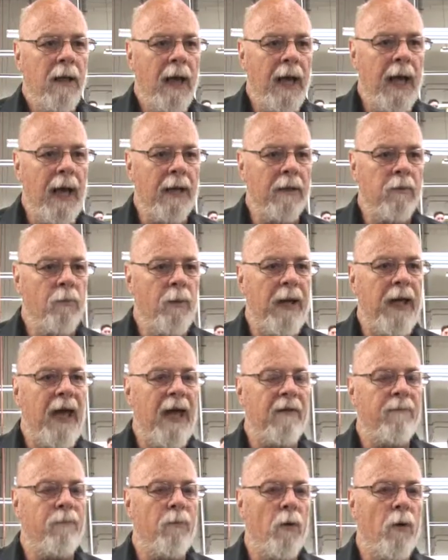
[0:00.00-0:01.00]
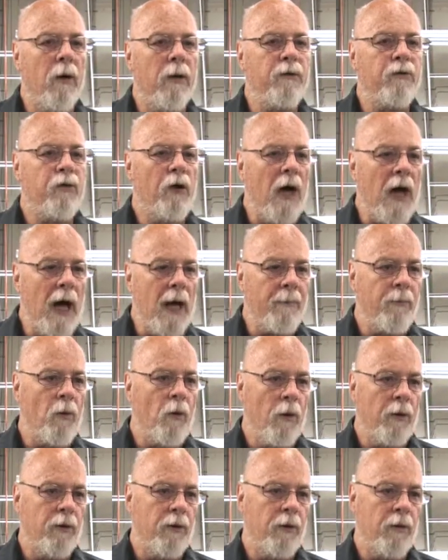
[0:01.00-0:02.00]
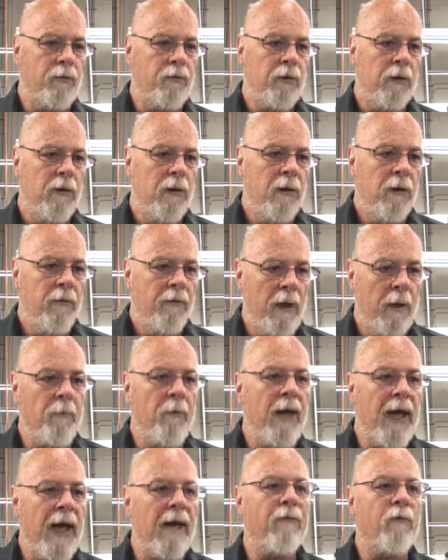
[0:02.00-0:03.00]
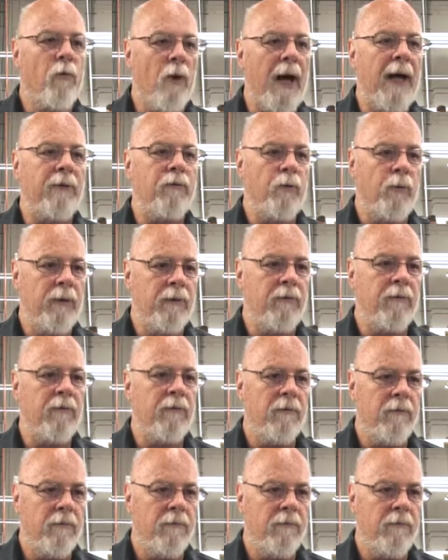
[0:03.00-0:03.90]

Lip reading: And we have more job orders than we have graduates.